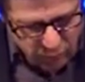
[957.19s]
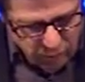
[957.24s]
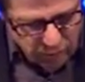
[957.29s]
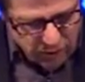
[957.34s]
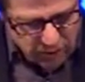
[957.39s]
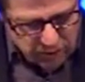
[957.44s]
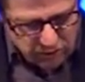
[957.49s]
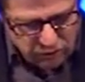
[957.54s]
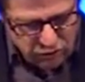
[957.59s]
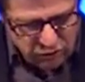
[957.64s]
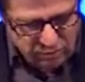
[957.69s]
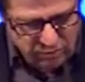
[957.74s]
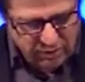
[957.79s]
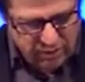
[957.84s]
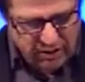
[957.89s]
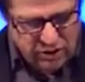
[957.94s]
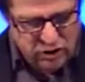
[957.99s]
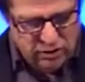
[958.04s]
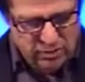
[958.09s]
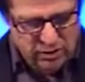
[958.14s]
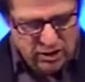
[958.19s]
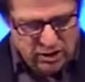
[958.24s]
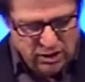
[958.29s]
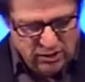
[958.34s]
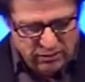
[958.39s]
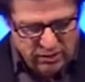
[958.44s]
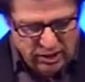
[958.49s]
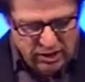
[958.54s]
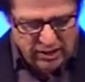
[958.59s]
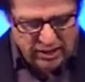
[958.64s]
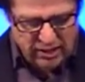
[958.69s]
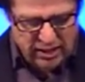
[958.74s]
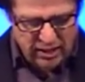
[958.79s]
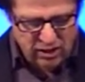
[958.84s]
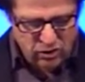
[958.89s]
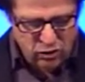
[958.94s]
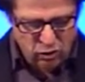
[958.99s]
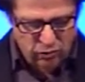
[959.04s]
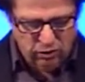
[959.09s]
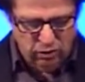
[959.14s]
we're in the tribulation because of
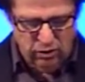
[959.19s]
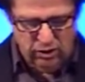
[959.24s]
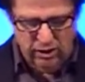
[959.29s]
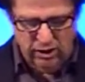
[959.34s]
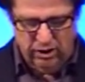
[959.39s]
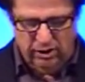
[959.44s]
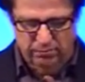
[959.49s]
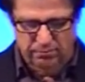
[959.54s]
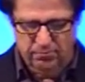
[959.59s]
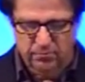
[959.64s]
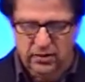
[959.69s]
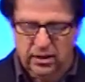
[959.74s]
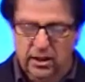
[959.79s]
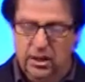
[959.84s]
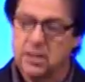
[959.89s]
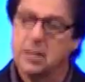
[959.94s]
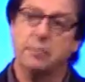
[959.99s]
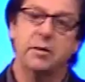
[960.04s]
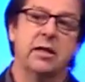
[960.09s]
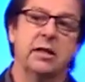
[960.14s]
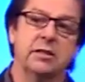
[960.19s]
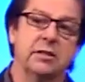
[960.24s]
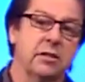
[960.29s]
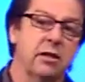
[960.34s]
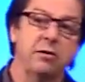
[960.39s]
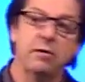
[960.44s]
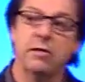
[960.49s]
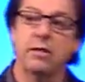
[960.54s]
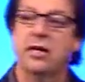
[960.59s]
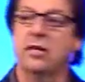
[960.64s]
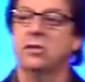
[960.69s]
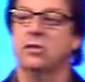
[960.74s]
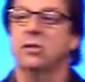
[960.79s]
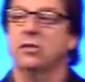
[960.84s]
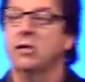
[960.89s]
anything you've heard here. He said, Because certain things are